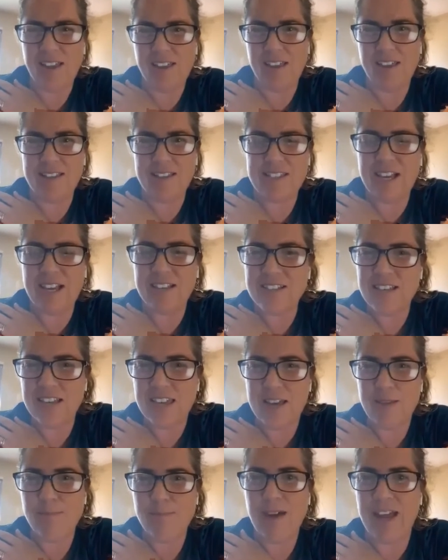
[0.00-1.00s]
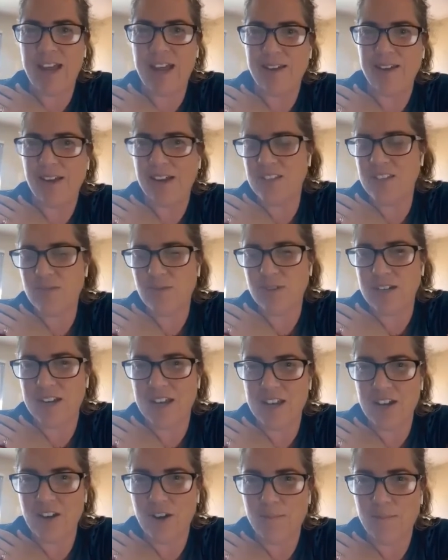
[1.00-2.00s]
It sounds like it might. I'm just wanting to
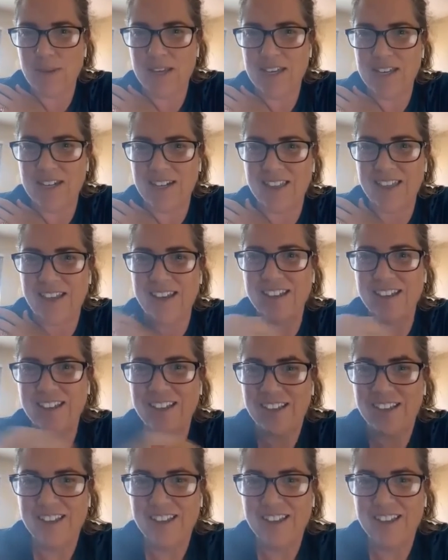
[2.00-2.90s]
get your opinion on that.